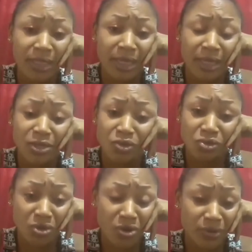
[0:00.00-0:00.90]
Looking at the
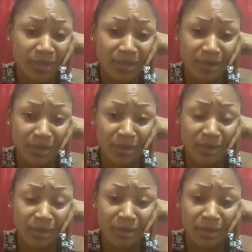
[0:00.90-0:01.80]

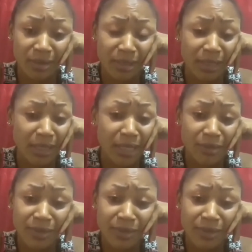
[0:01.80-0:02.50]
insults and